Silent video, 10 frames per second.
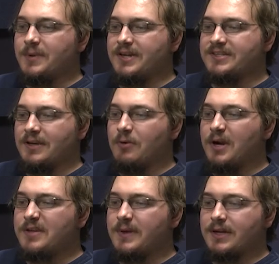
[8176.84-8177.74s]
did because they
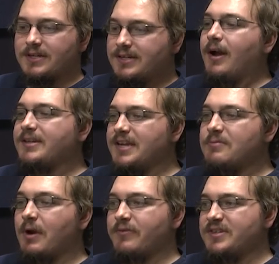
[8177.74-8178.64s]
wanted to make a
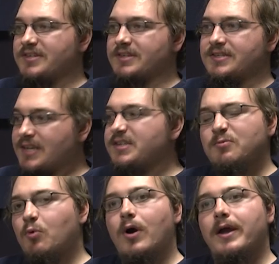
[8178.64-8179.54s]
goddamn reference to
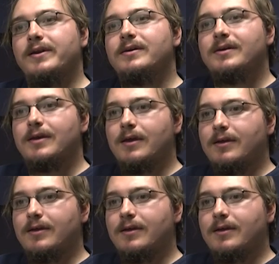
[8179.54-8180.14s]
season 1.